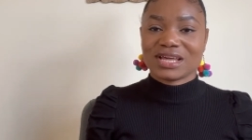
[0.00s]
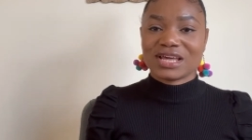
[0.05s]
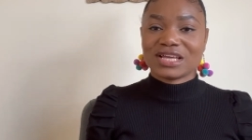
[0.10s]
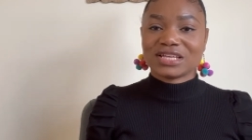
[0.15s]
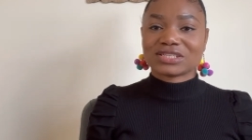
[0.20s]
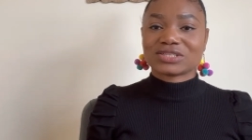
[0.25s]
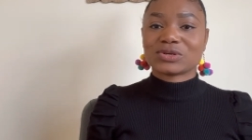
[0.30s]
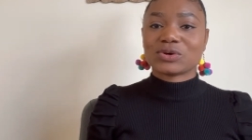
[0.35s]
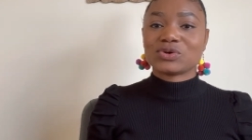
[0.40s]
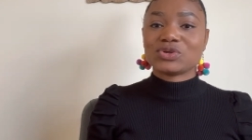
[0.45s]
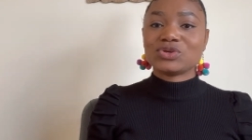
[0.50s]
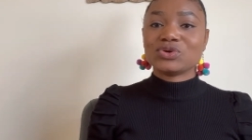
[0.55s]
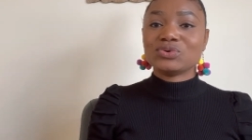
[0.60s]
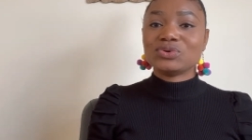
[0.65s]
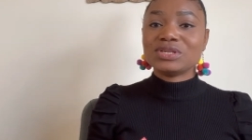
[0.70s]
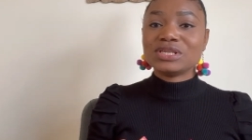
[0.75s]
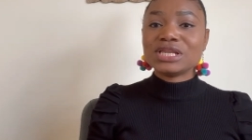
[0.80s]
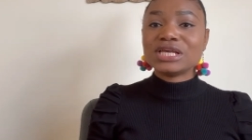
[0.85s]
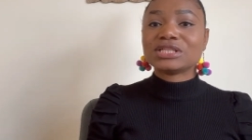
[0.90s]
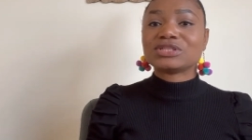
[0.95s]
So you
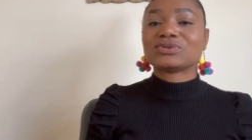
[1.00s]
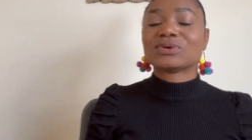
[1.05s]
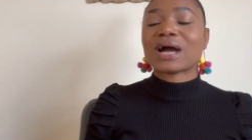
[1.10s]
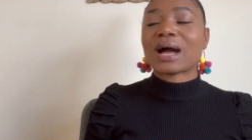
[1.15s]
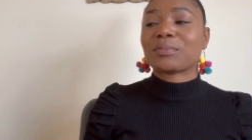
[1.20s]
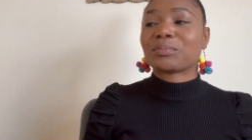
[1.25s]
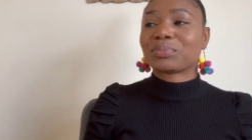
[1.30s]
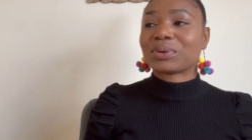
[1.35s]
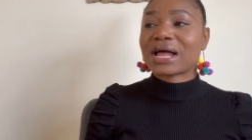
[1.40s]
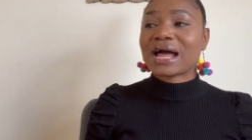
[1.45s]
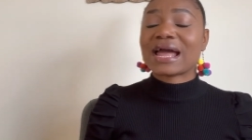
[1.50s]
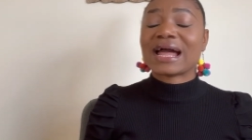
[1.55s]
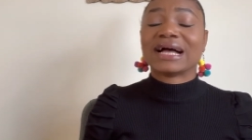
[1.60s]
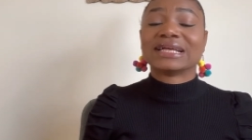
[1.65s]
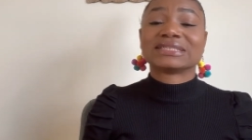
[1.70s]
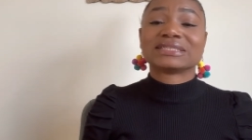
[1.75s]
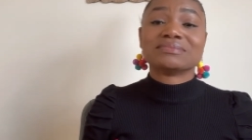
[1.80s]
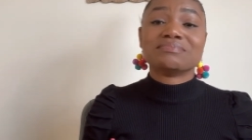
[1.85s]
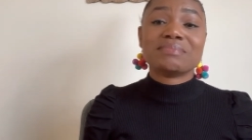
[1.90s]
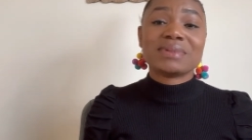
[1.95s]
need to apply
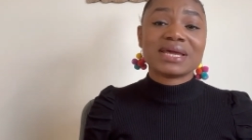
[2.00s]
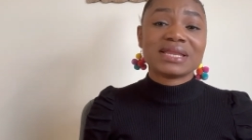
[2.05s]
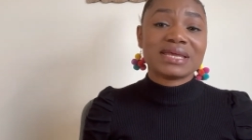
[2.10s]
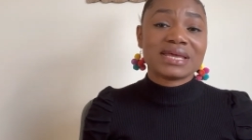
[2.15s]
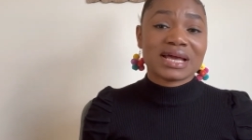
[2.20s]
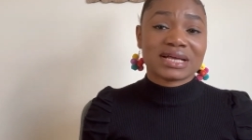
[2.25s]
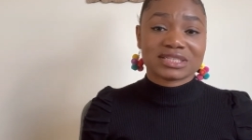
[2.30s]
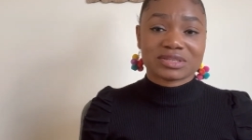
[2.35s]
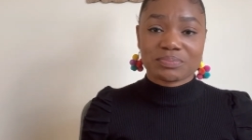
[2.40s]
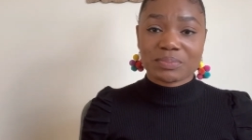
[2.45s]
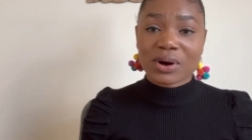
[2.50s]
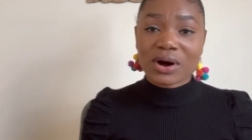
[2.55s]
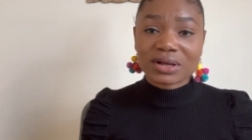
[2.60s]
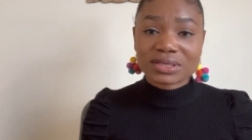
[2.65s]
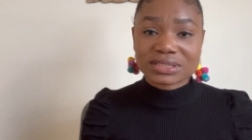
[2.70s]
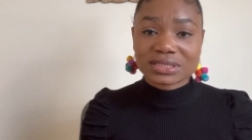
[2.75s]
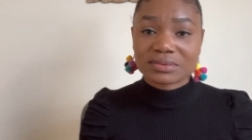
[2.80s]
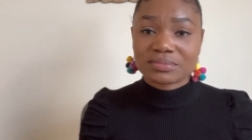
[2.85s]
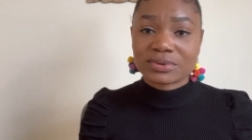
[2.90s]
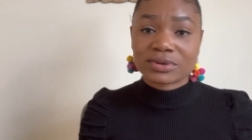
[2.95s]
as many as
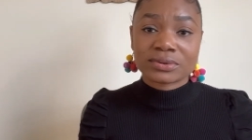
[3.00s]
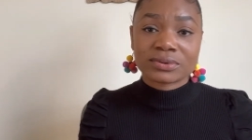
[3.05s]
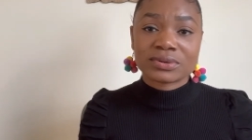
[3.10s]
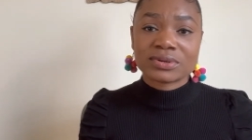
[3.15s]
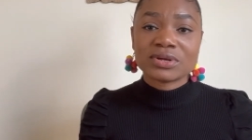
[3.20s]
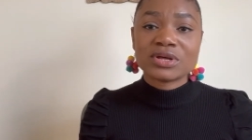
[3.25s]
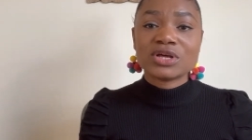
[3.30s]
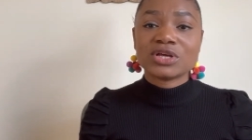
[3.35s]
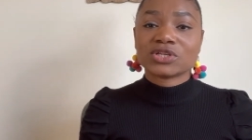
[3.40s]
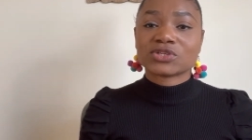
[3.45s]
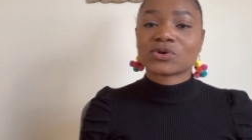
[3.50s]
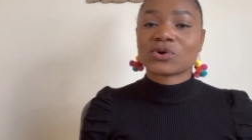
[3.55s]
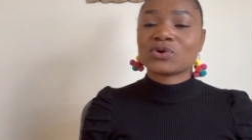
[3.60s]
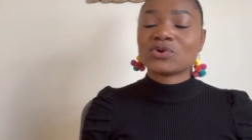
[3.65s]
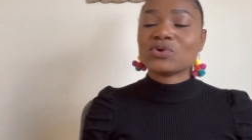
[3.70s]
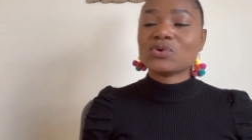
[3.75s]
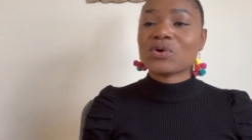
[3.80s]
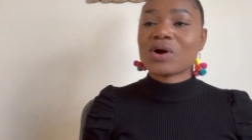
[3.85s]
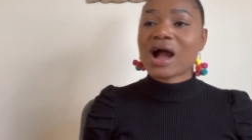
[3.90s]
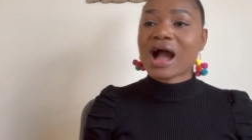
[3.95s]
possible so
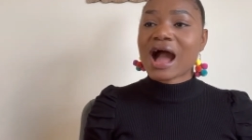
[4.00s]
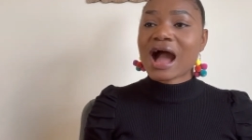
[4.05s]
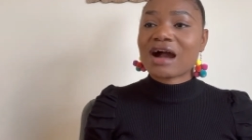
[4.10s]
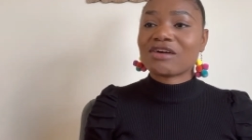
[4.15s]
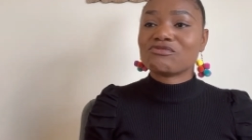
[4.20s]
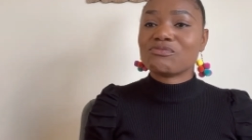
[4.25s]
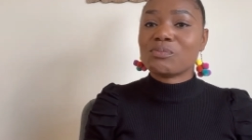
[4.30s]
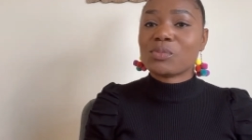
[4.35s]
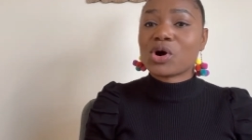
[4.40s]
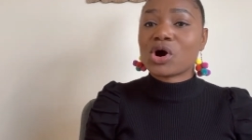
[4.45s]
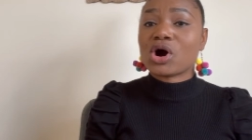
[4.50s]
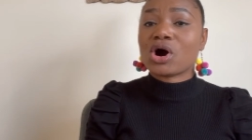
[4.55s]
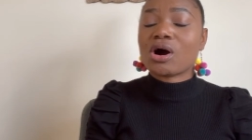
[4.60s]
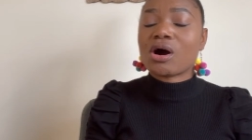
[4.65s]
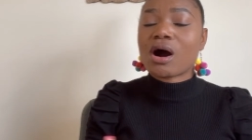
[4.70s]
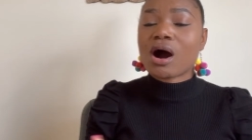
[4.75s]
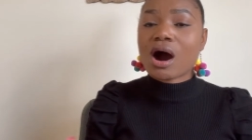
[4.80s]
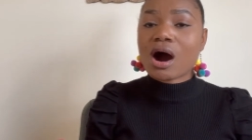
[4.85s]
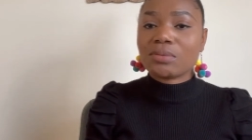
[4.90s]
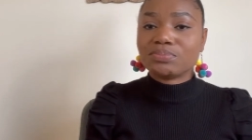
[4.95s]
you have more
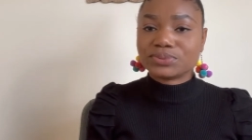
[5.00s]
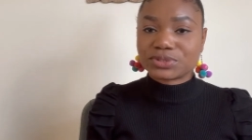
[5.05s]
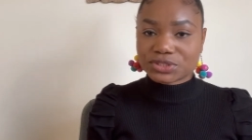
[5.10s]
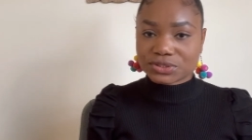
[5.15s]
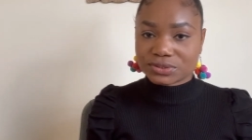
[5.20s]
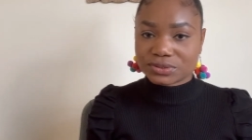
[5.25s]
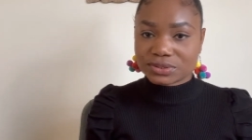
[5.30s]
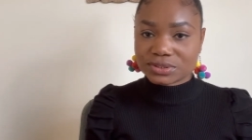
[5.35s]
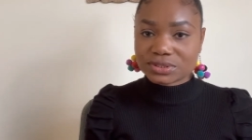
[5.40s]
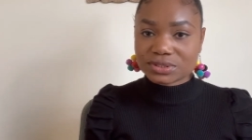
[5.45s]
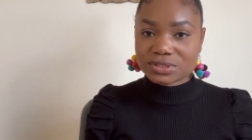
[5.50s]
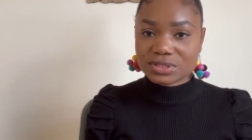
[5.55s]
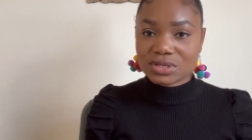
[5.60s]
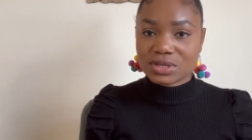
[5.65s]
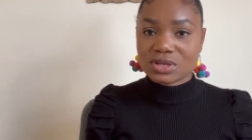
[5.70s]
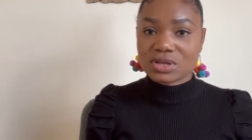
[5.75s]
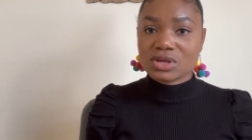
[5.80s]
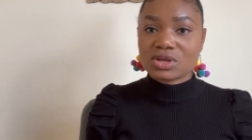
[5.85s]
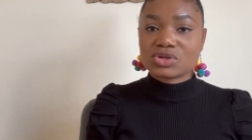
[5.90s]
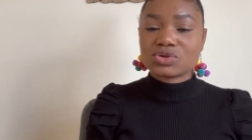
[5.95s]
options.
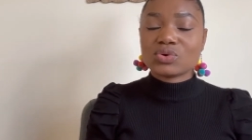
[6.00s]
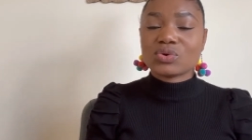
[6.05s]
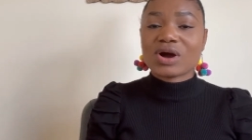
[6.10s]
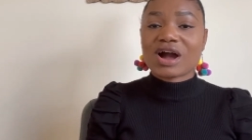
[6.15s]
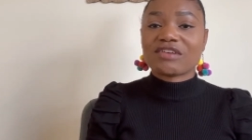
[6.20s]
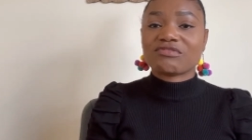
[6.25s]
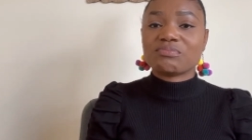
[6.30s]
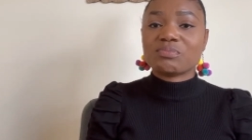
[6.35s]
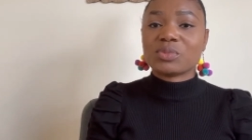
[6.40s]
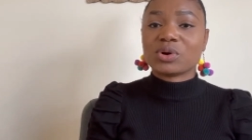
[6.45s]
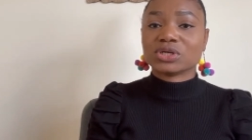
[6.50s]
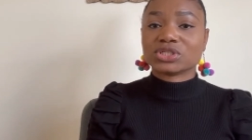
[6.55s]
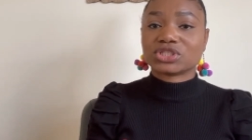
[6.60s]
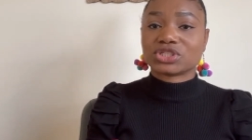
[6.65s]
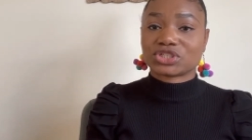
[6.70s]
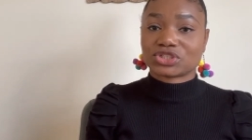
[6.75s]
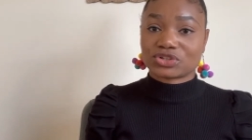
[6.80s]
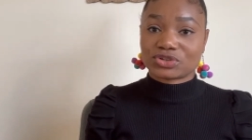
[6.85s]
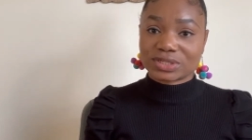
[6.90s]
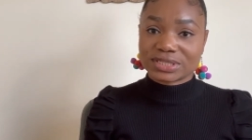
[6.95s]
You have more
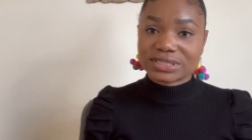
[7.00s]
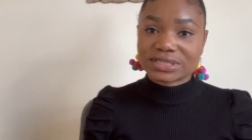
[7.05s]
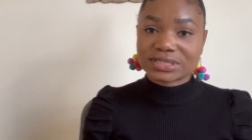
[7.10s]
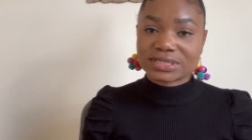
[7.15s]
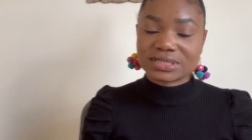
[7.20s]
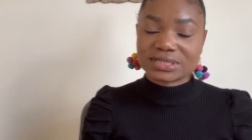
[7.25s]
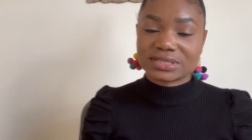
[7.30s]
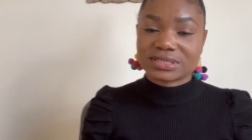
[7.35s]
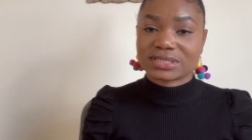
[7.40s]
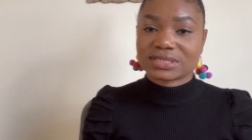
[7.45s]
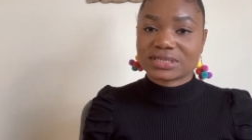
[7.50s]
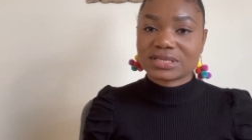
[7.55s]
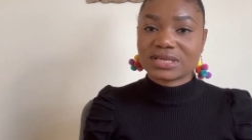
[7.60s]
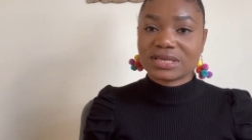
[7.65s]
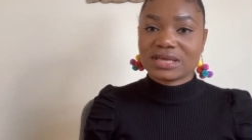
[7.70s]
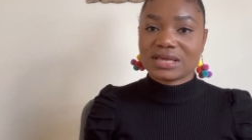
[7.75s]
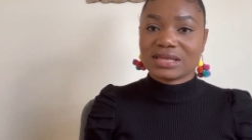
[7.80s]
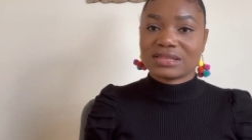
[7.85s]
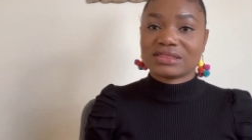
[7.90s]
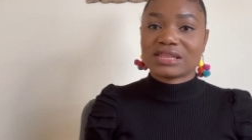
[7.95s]
choices
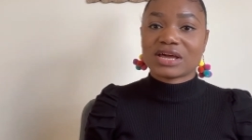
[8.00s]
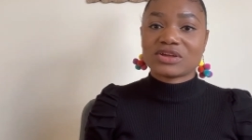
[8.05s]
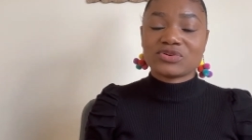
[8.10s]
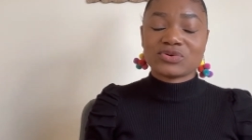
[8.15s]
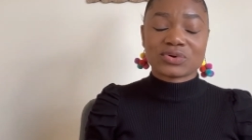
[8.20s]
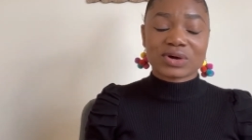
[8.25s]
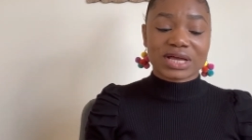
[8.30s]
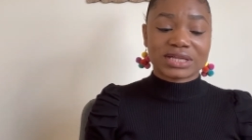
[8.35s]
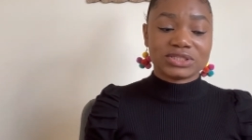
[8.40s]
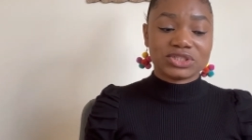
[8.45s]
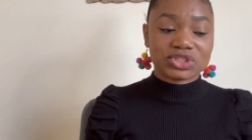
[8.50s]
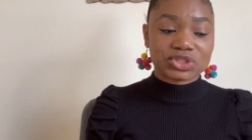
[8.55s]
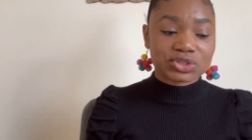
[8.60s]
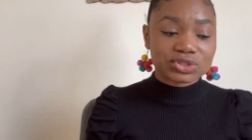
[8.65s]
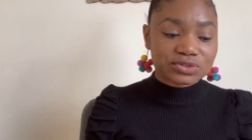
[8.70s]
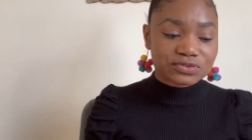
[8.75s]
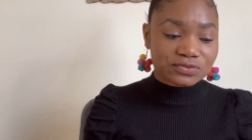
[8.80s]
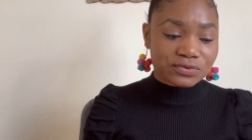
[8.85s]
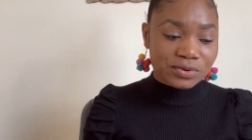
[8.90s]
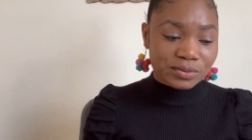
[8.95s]
that you can choose
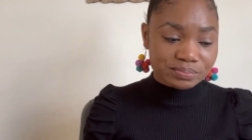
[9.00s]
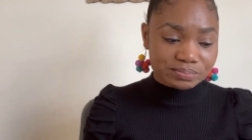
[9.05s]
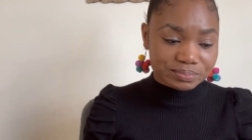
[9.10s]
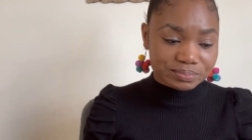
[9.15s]
from,